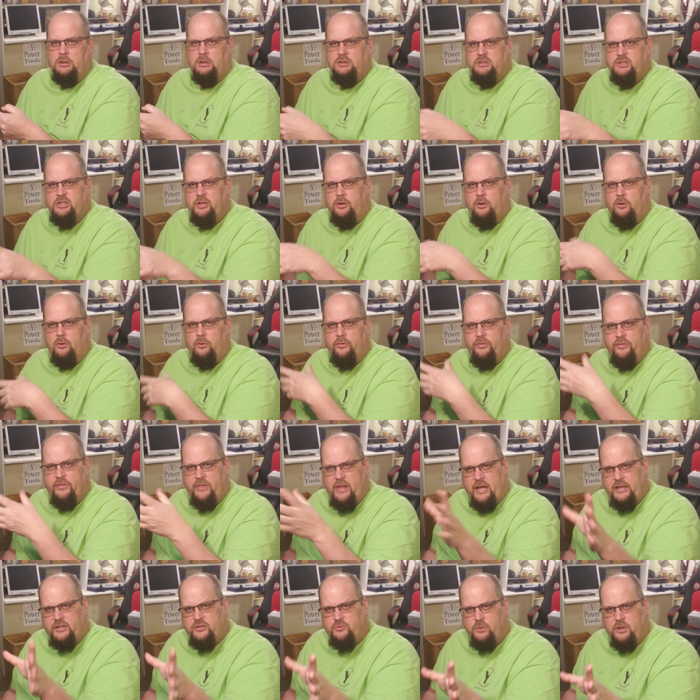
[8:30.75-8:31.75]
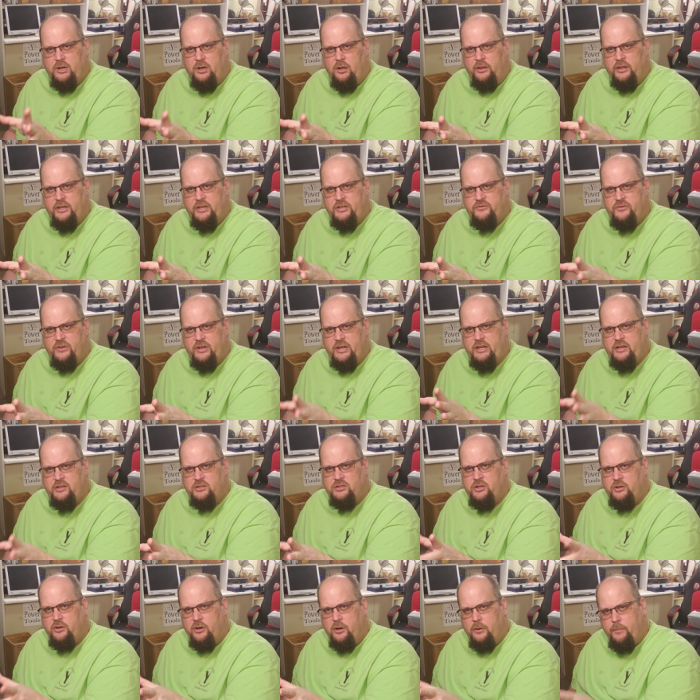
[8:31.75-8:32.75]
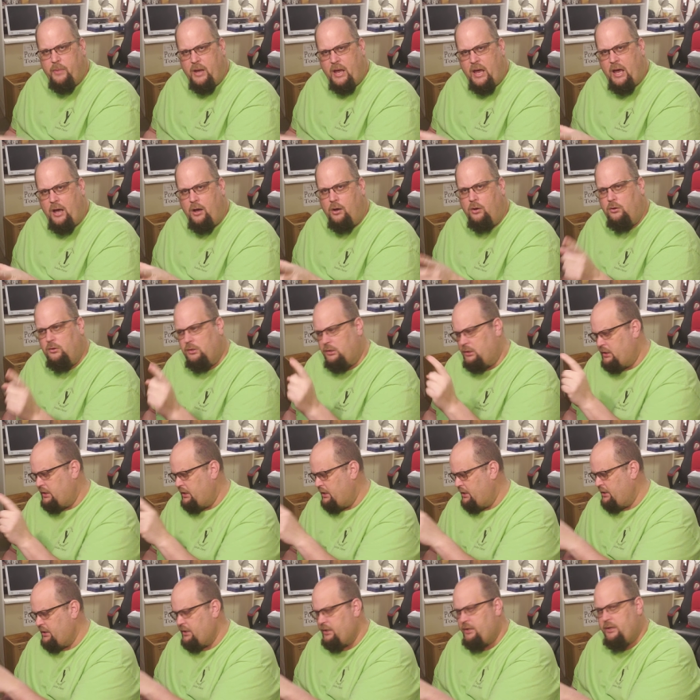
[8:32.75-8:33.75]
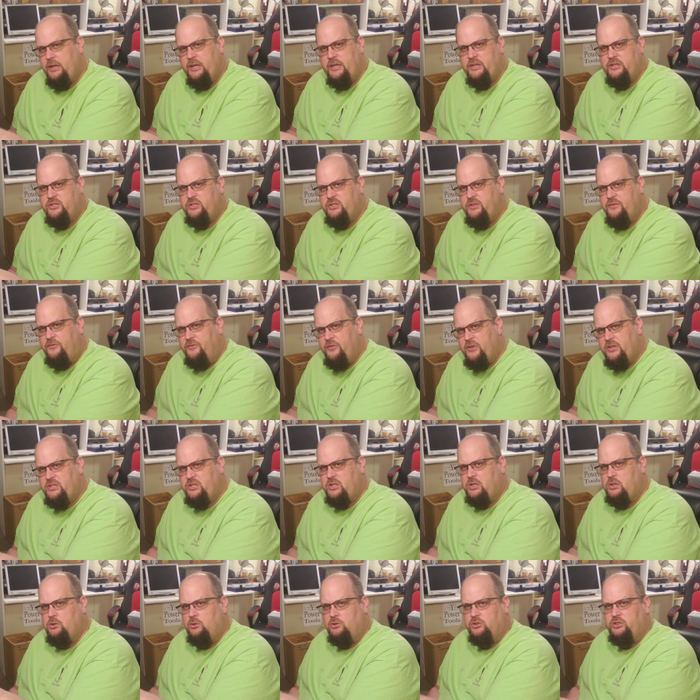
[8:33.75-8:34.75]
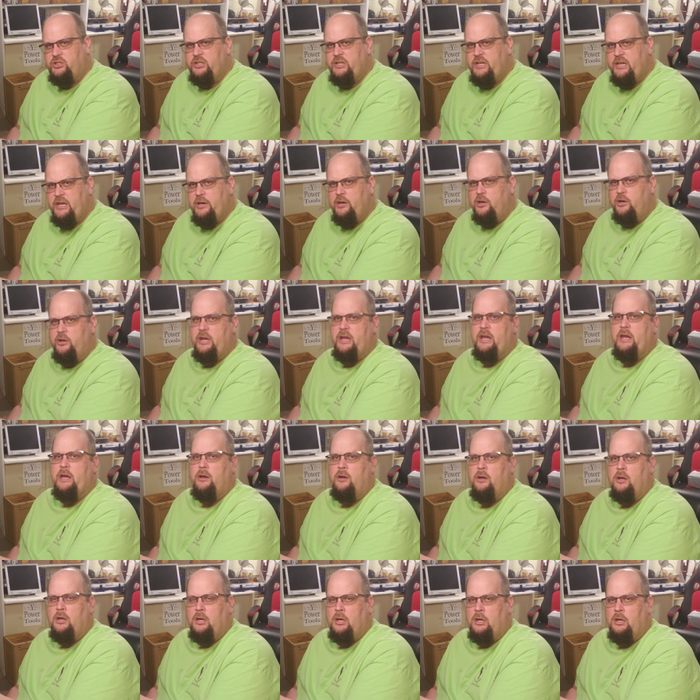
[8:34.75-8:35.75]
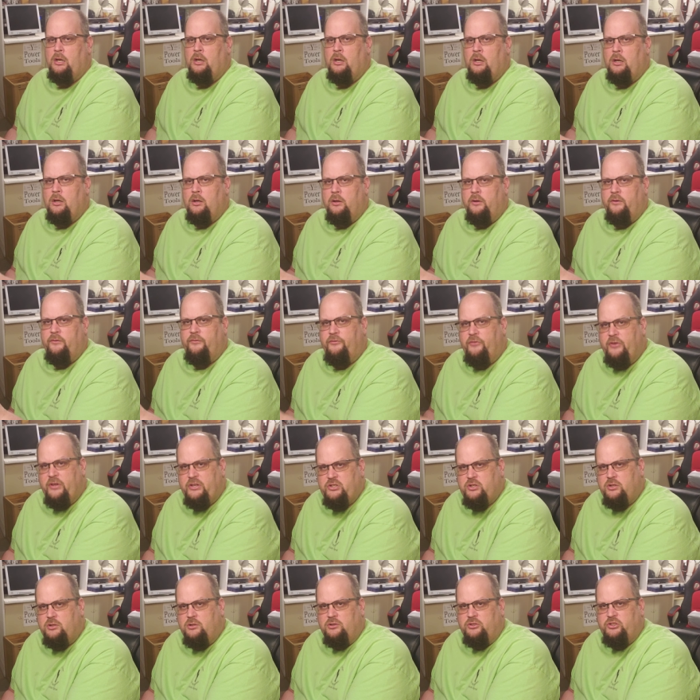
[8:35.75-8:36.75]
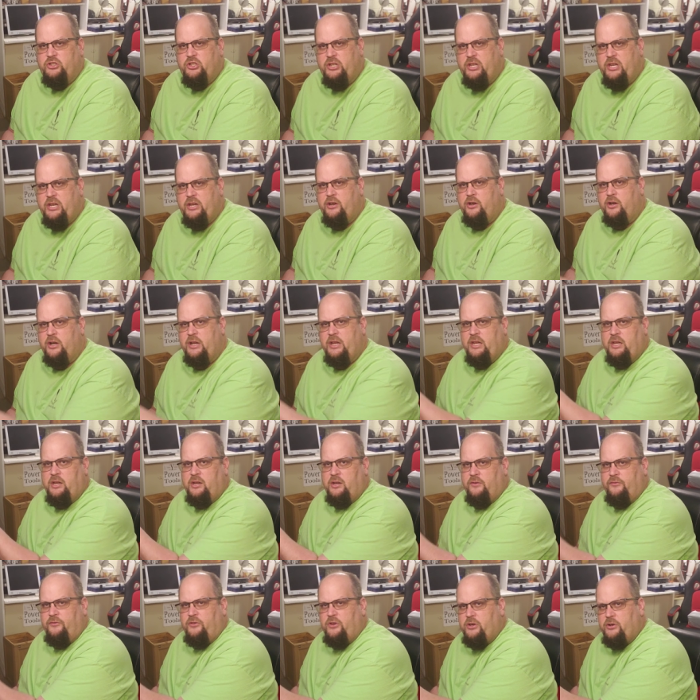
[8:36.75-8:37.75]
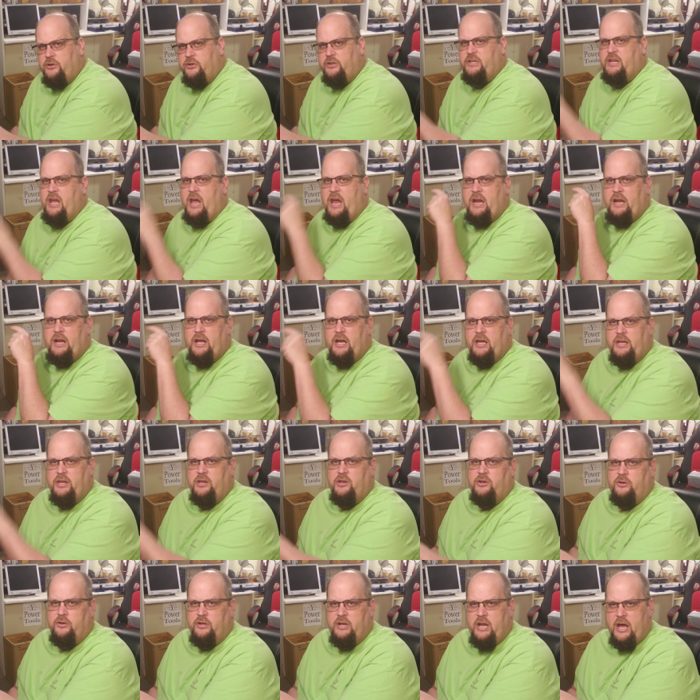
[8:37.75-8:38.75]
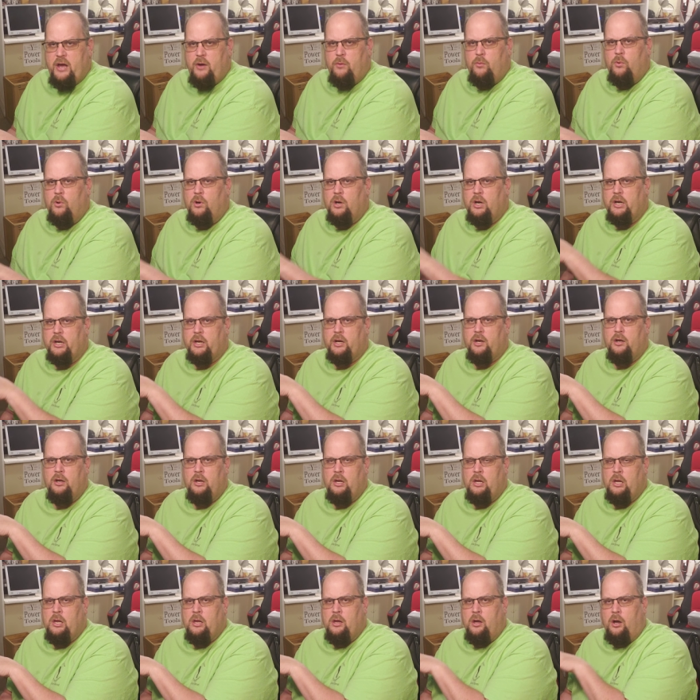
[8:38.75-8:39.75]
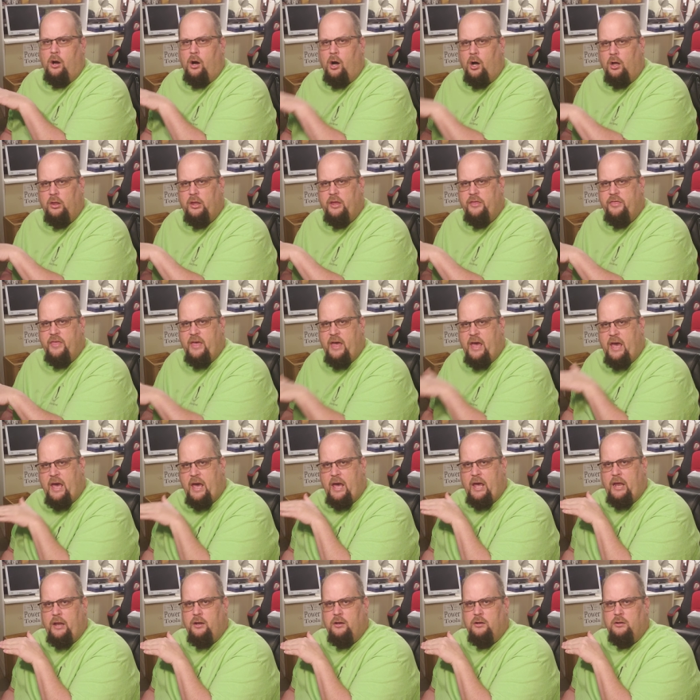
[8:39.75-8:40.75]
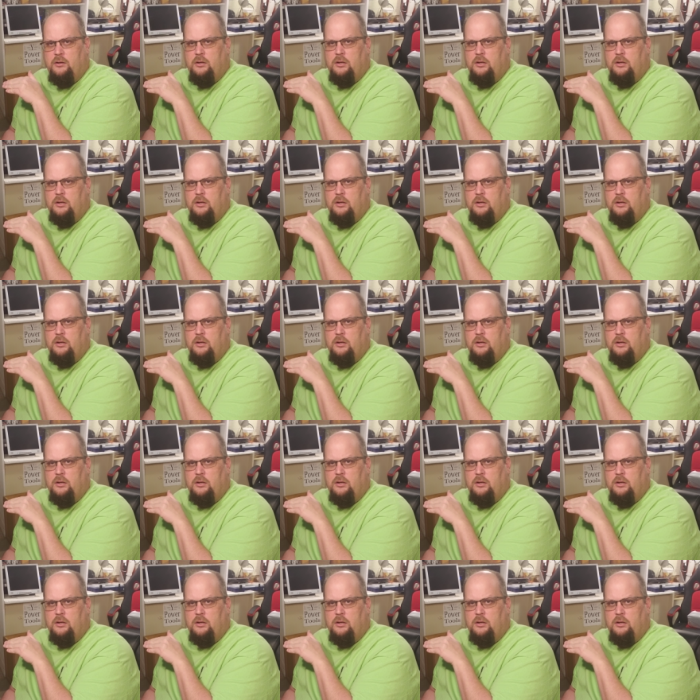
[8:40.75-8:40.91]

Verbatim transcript: So that's what all these videos are about is the physical security. The physical security of your data, your network, all of that